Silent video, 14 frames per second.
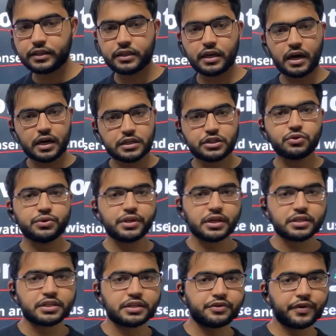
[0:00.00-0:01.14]
in the last 2 years,
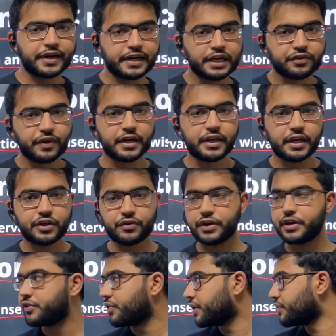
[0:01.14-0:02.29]
2020 and
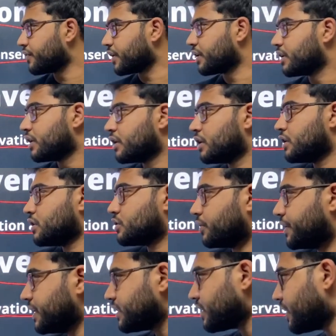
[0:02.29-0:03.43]
2021. So it
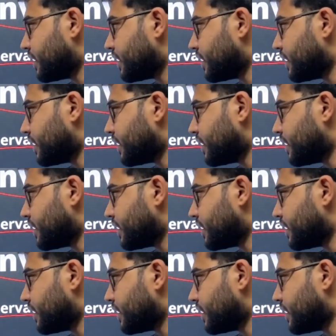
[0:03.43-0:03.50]
is an